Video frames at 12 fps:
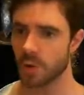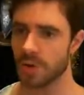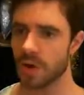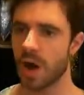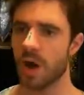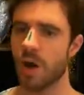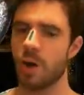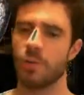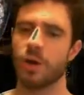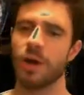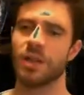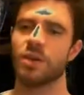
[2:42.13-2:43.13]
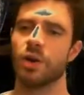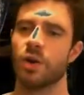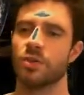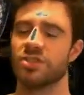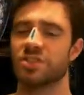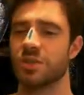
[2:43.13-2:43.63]
No! Oh my
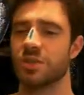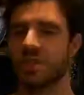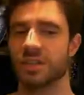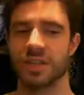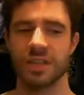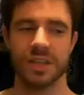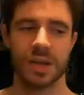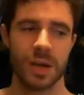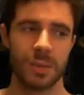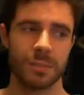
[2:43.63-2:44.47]
god, seriously?